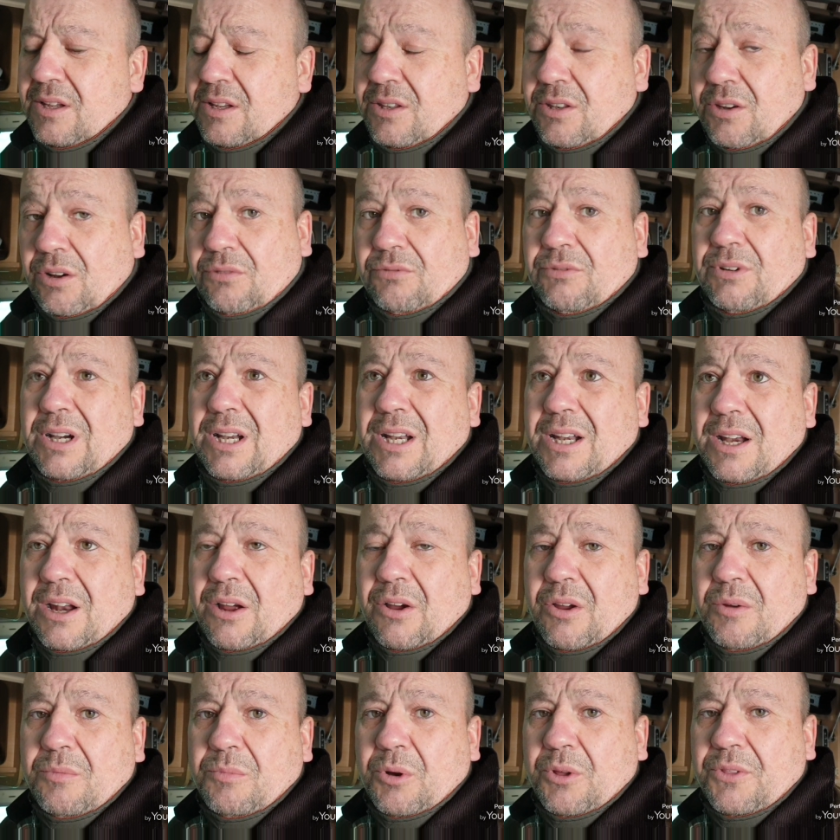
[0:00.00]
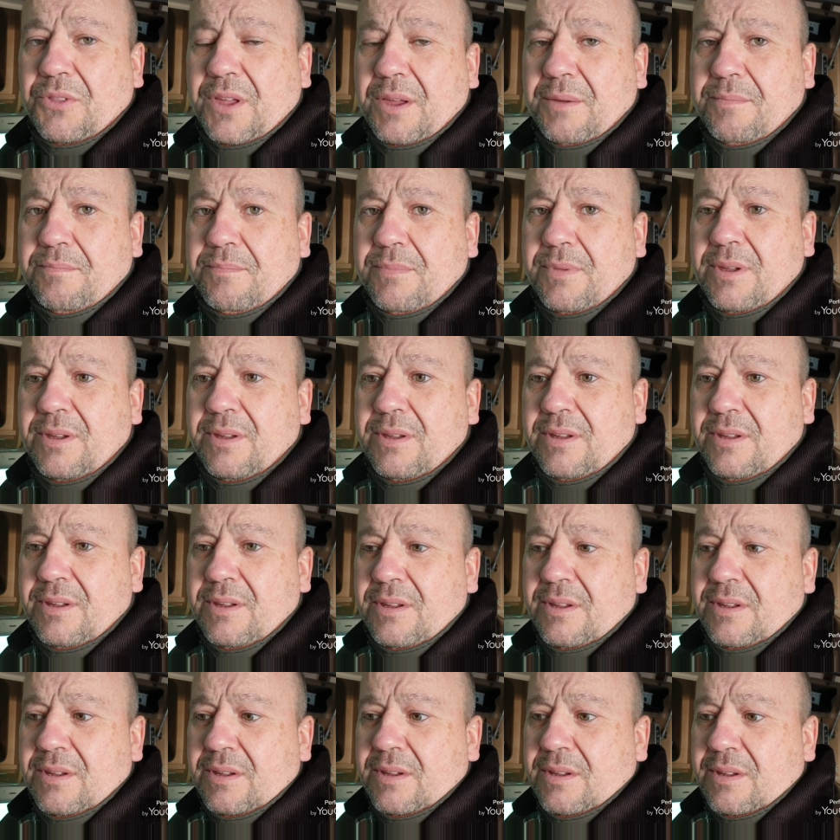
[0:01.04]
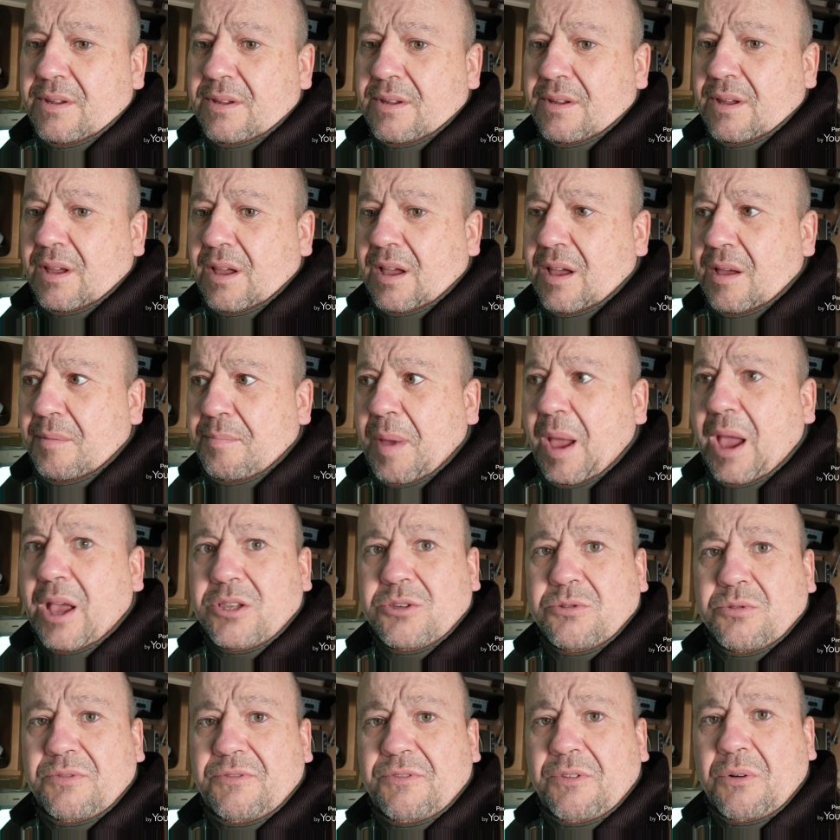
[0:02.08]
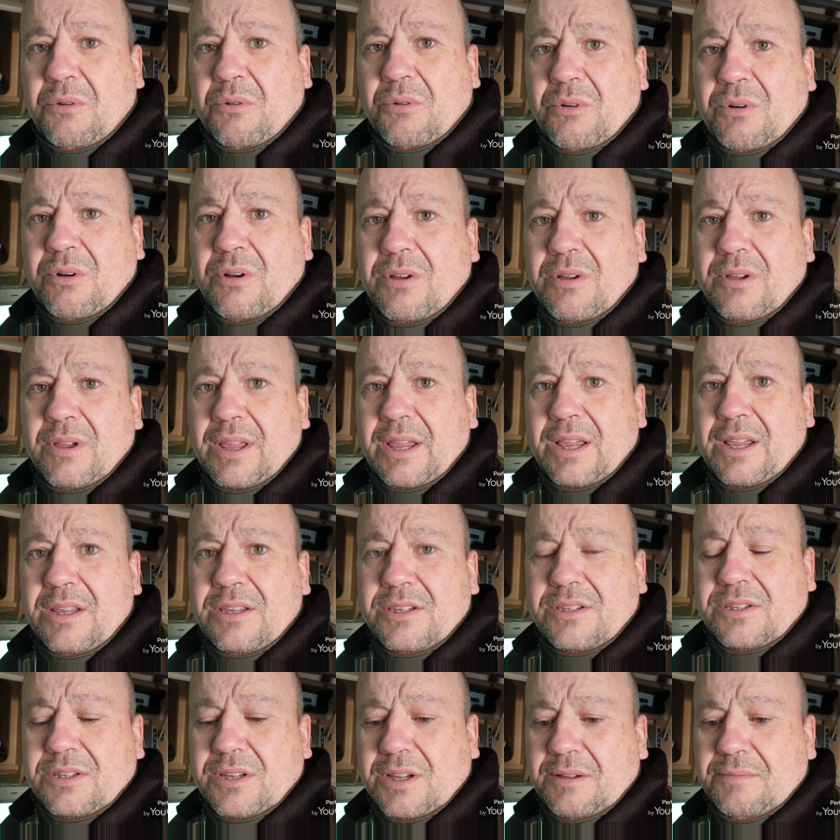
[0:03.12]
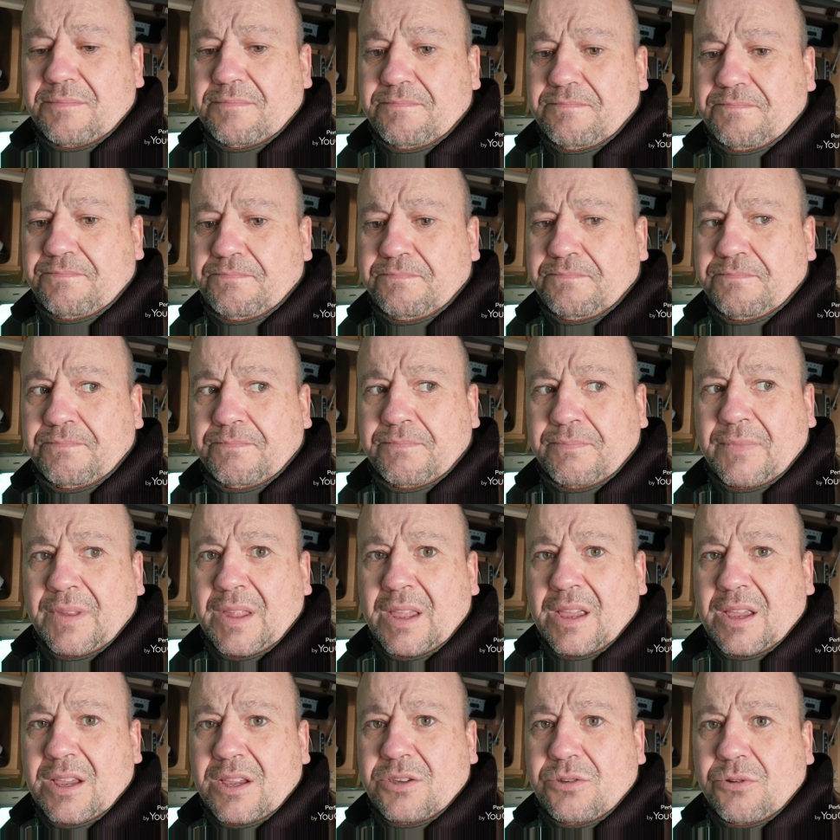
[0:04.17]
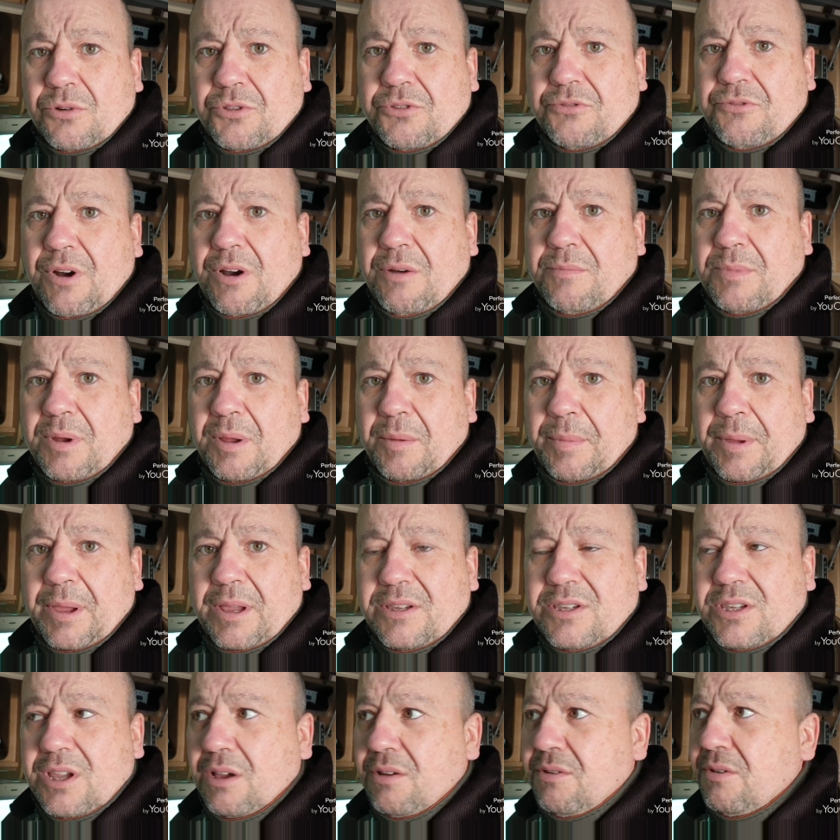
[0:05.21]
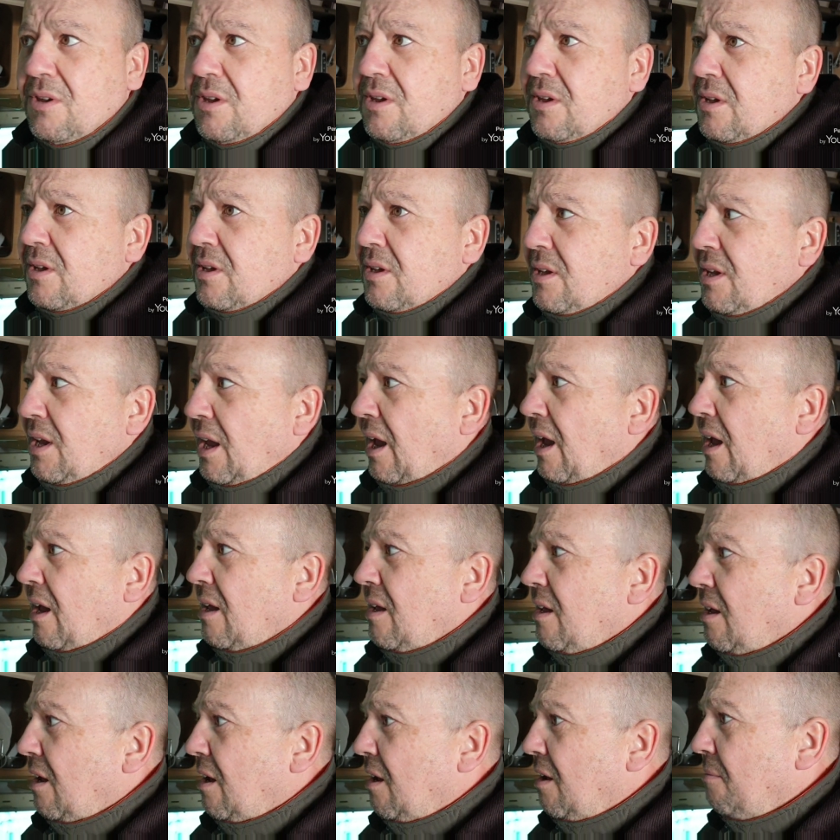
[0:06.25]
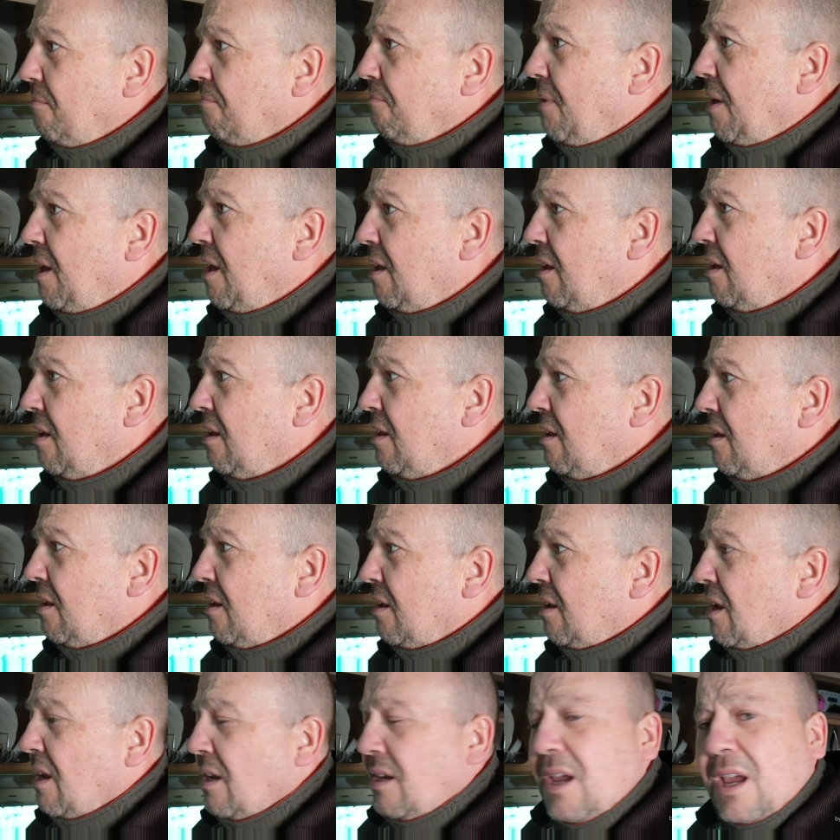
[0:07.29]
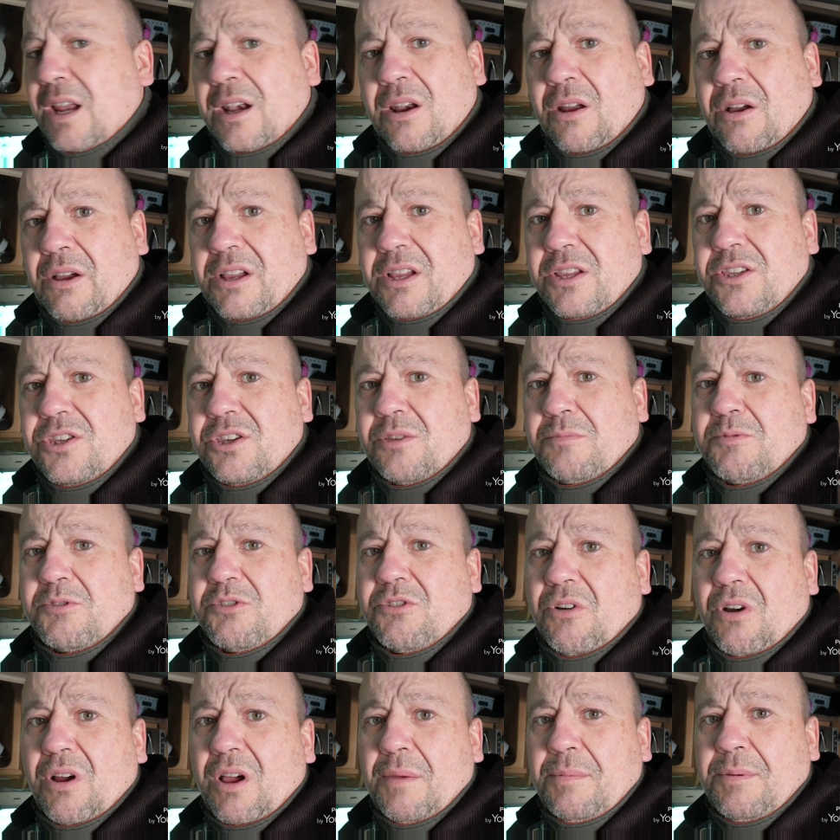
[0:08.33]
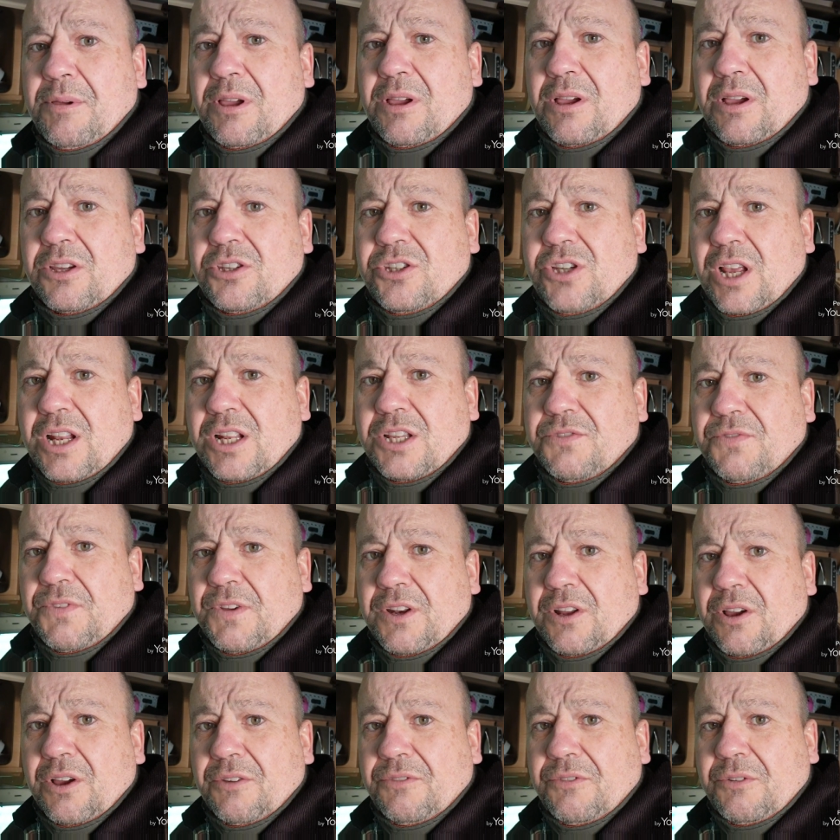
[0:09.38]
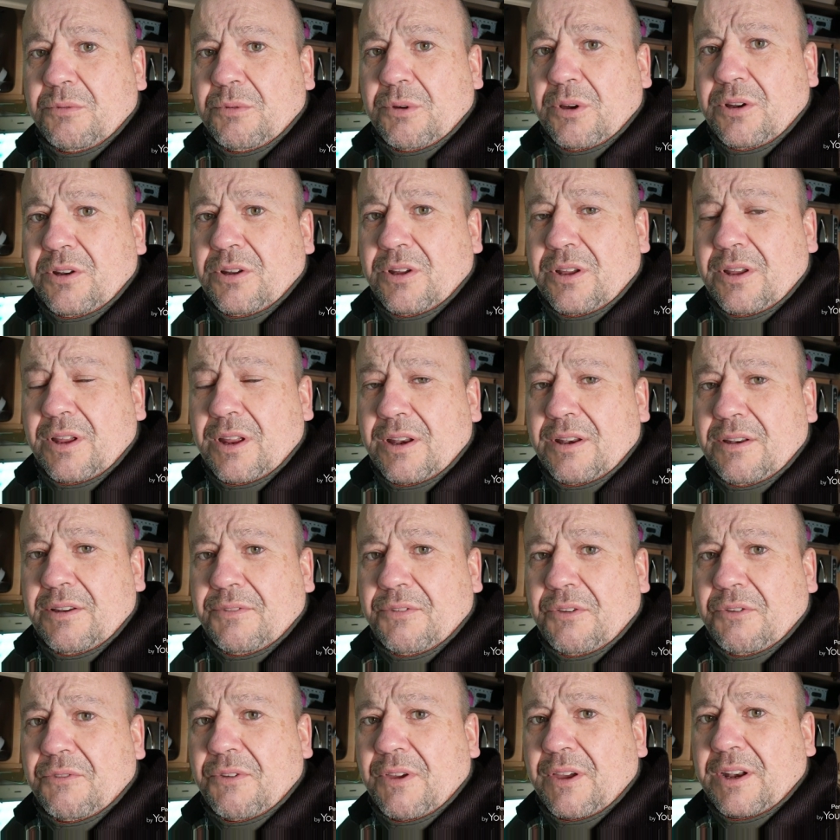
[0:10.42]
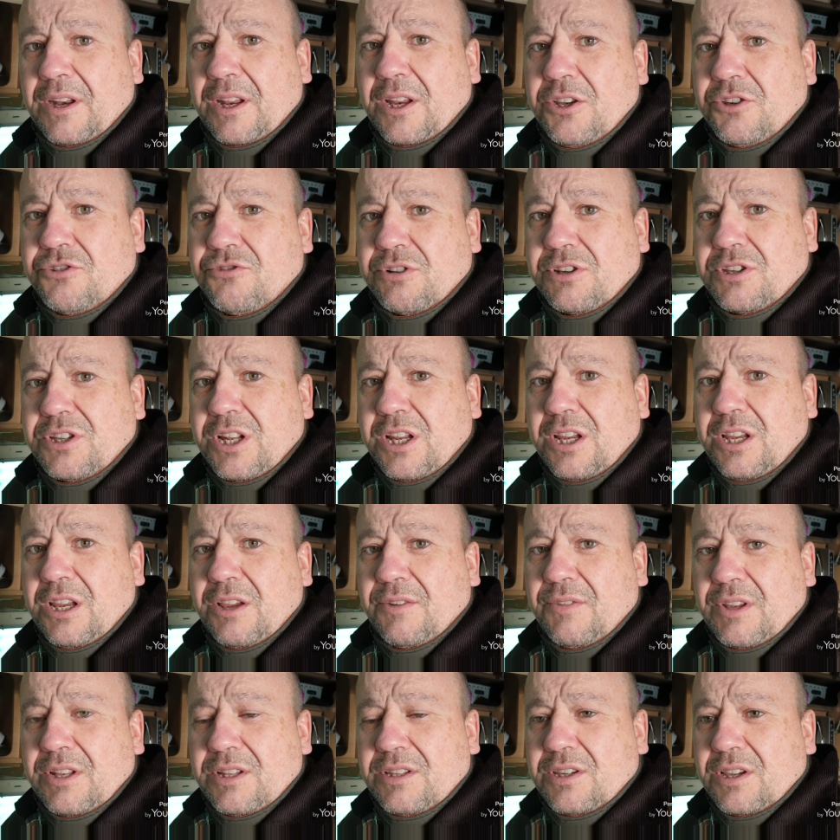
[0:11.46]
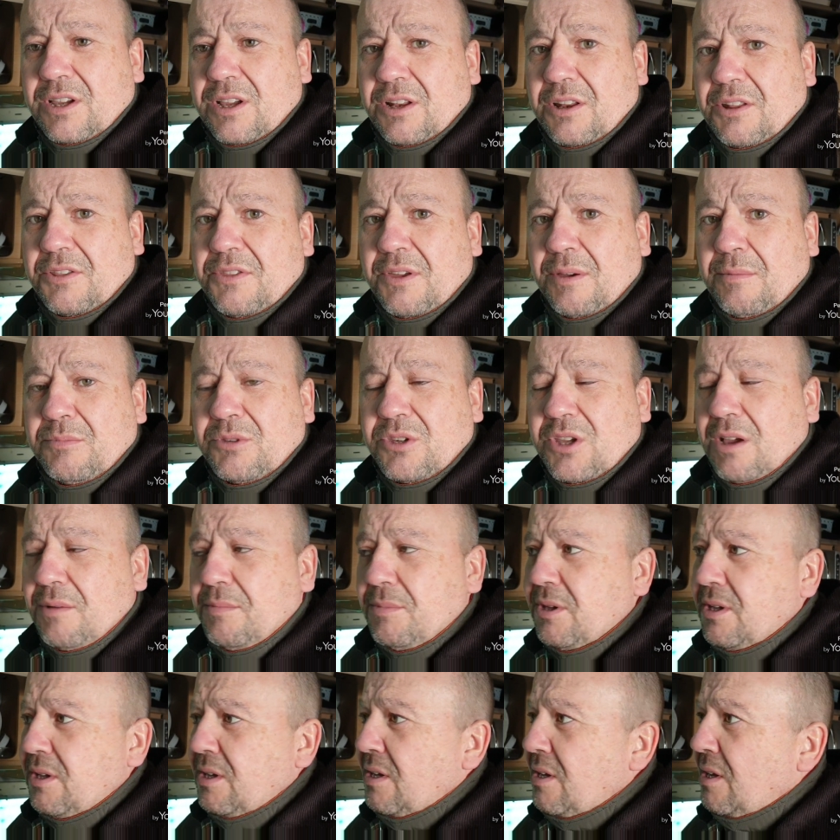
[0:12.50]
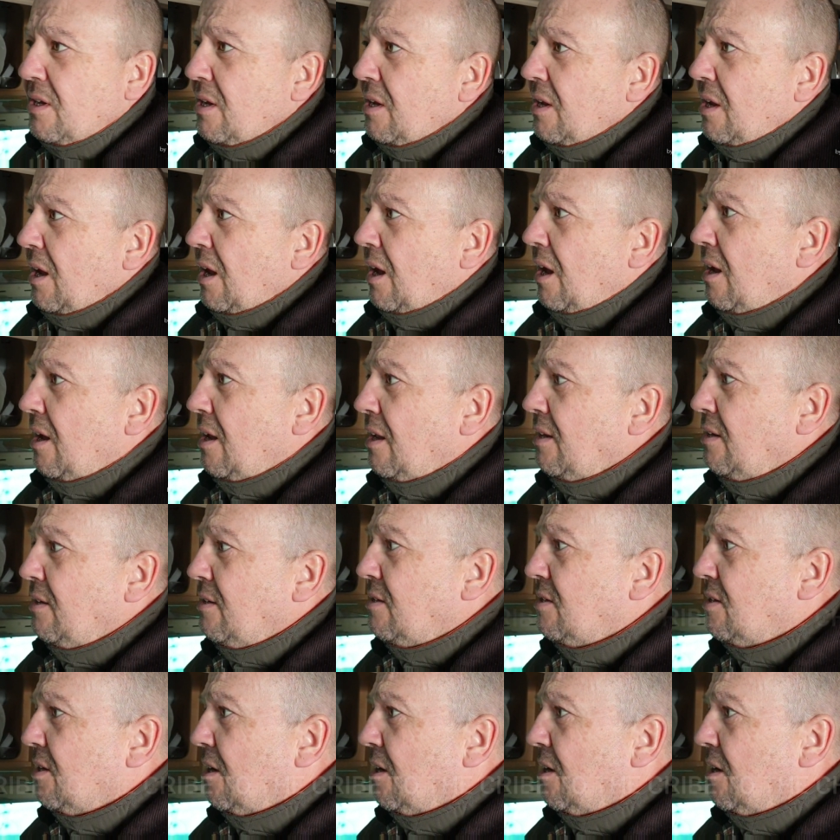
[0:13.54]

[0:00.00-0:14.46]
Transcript: not really knowing what them pads were for, it's sort of thrown me a bit. So yeah, yeah, like and subscribe, share this video if you would, and if you found it interesting, give it the thumbs up. And